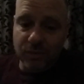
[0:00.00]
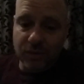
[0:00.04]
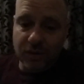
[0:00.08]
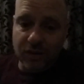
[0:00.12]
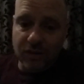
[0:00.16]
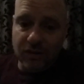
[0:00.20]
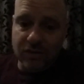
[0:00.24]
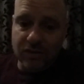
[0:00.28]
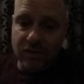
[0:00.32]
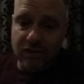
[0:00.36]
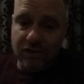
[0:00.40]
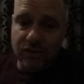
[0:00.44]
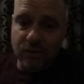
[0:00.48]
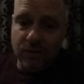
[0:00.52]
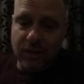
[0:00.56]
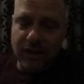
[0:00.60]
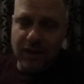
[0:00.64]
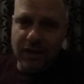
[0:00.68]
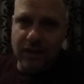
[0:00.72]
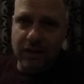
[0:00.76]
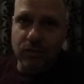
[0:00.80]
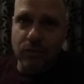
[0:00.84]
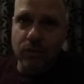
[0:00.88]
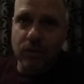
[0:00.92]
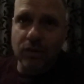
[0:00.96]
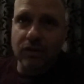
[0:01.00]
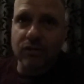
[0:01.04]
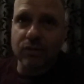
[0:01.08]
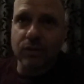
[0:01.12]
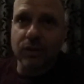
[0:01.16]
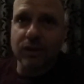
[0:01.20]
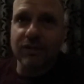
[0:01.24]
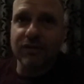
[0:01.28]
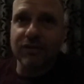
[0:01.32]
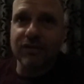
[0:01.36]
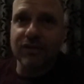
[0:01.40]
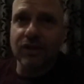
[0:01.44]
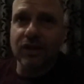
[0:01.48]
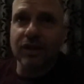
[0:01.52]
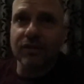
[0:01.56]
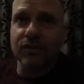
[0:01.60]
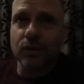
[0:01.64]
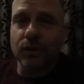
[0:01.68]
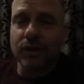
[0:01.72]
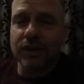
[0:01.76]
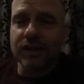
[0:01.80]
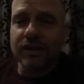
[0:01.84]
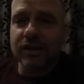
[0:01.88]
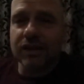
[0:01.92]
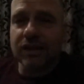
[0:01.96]
We got to 20, what, 25,
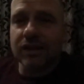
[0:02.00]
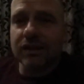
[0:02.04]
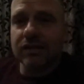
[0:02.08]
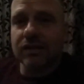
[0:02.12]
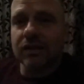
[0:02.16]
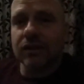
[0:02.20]
26